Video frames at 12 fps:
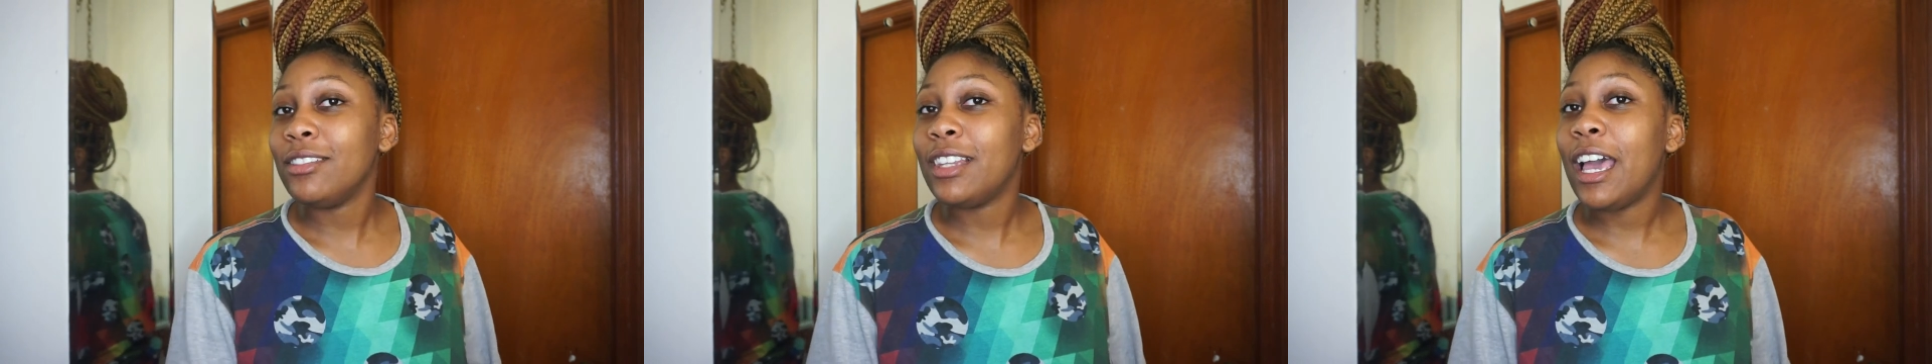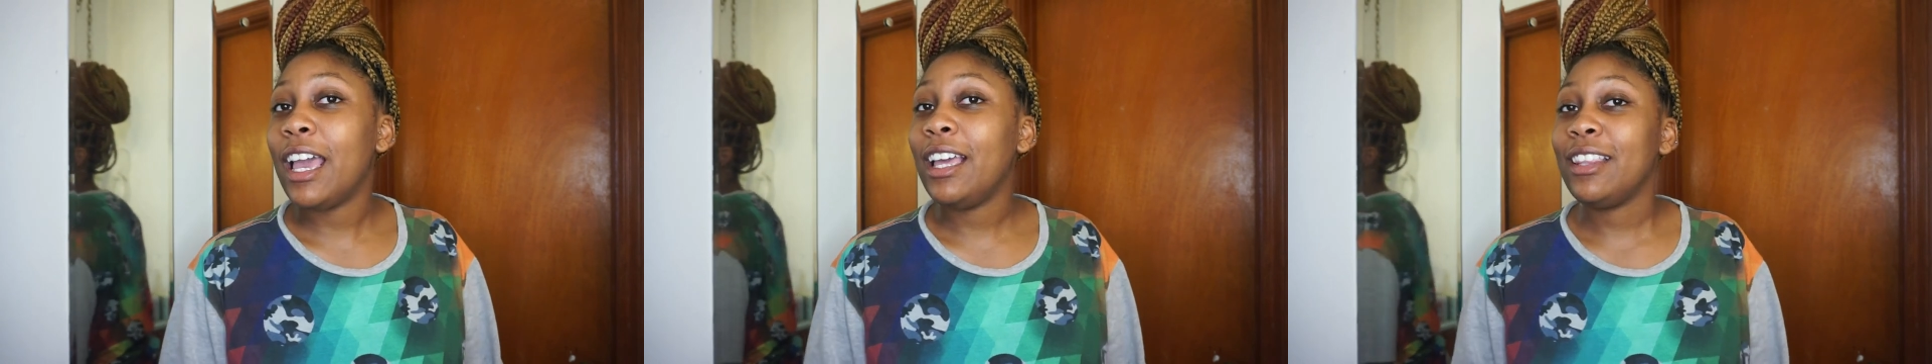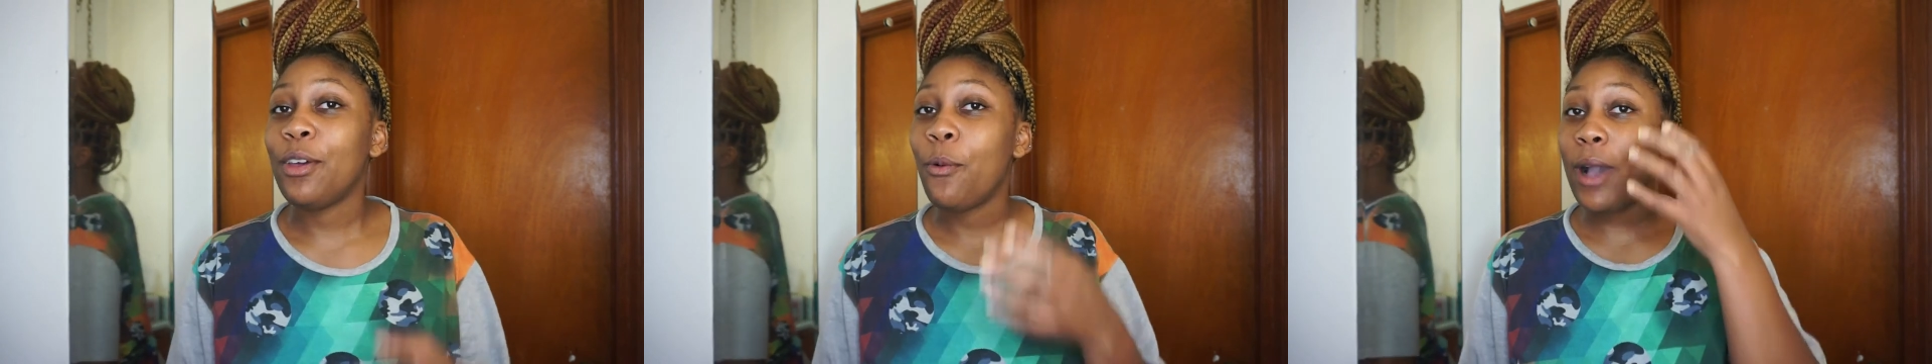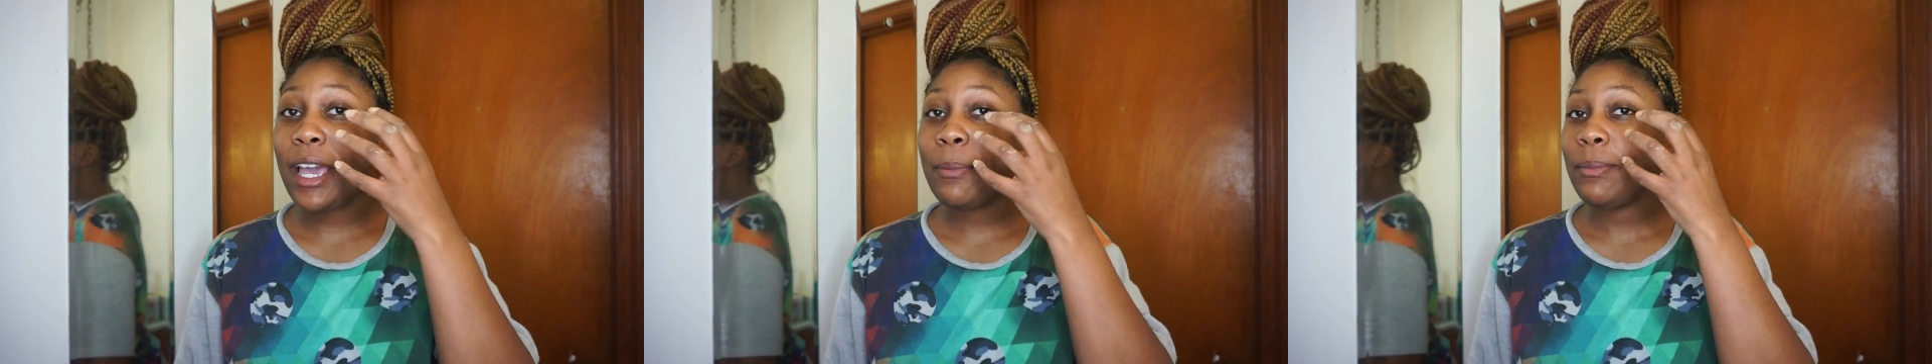Like the
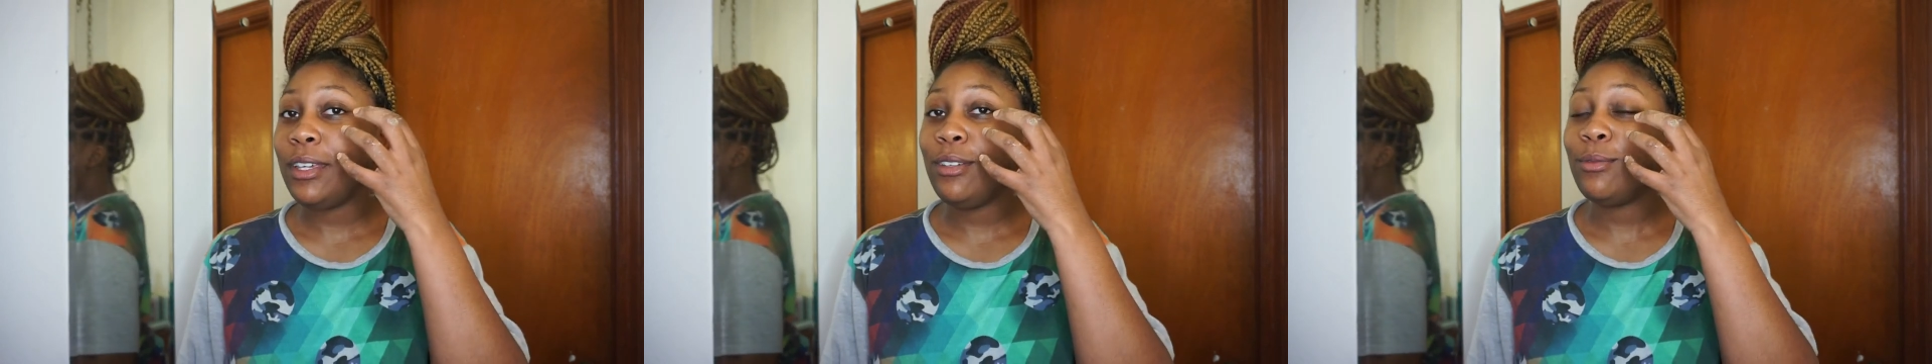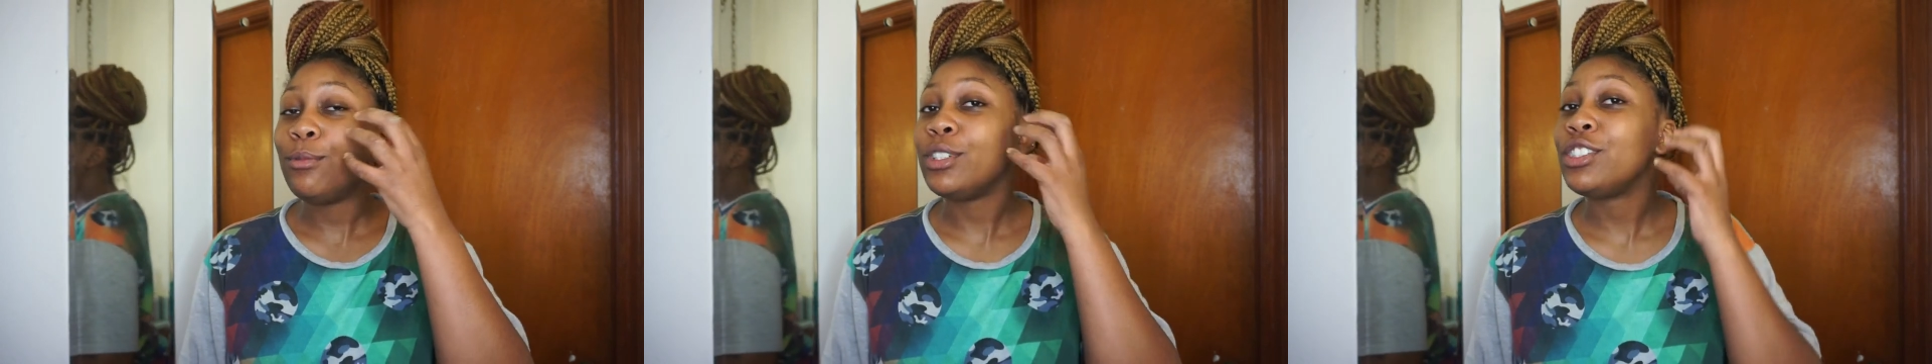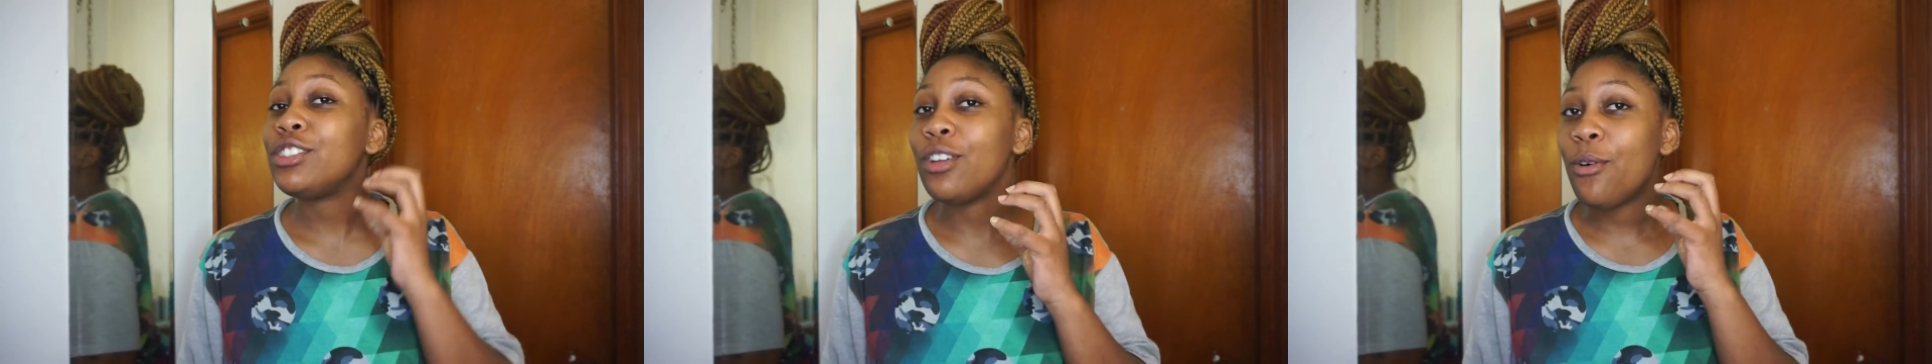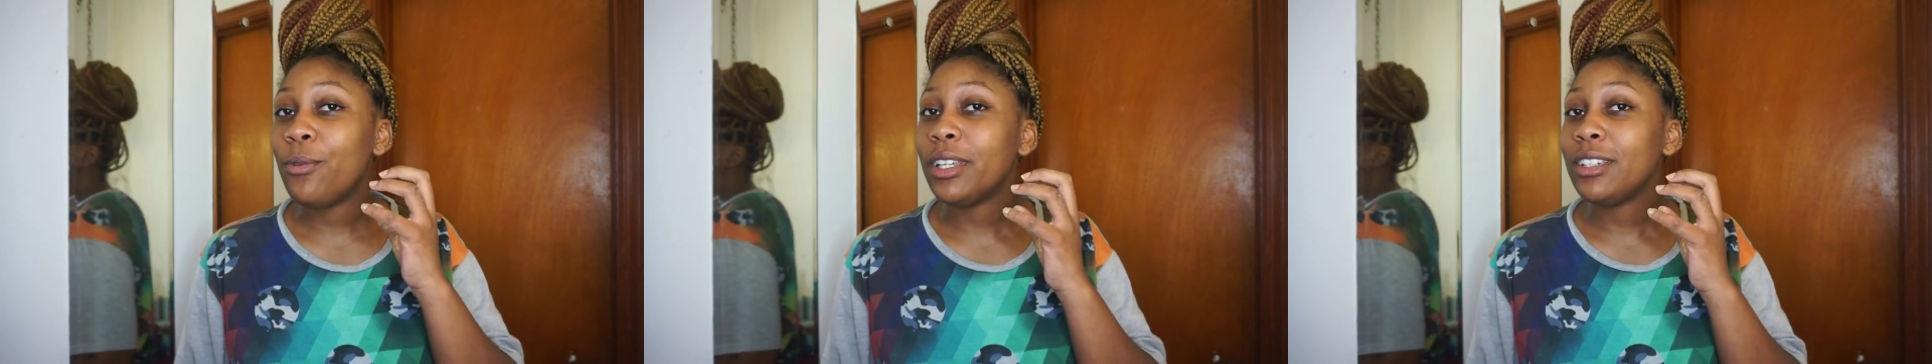white meat was
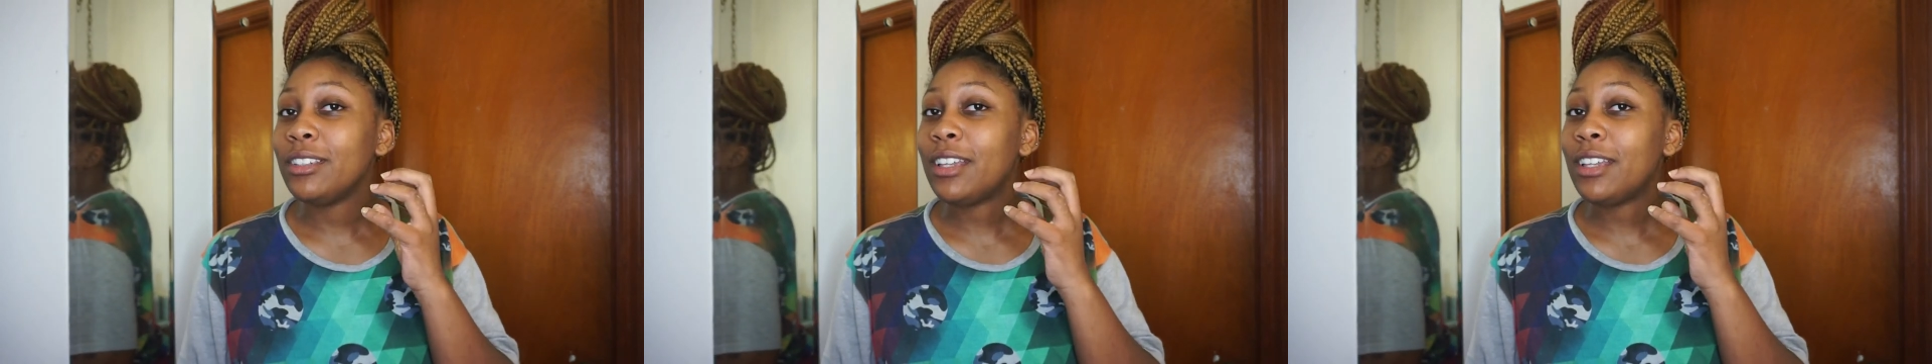showing.